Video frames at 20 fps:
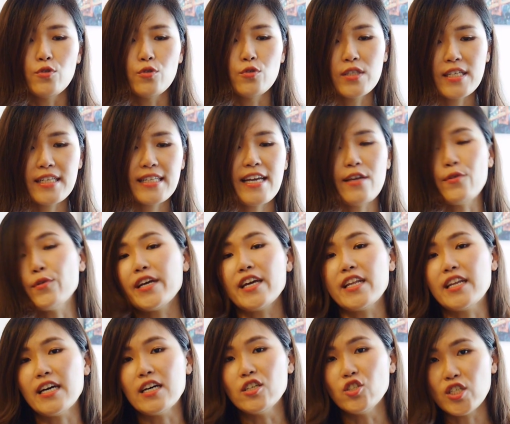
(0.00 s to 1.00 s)
using that, you
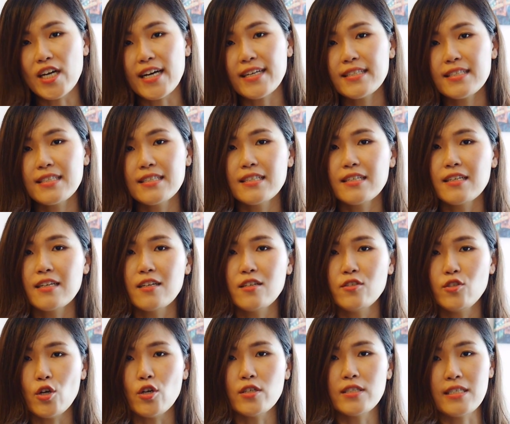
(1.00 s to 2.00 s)
can adjust
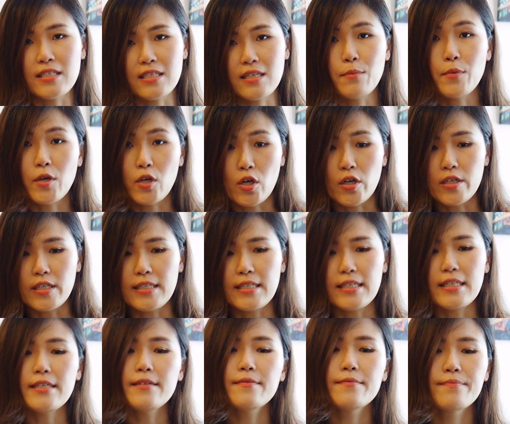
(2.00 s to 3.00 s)
your system
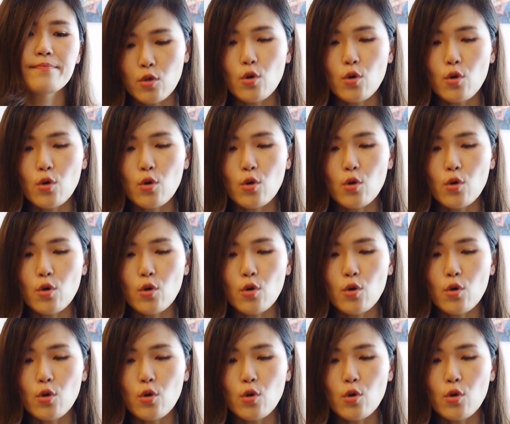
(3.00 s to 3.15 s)
accordingly.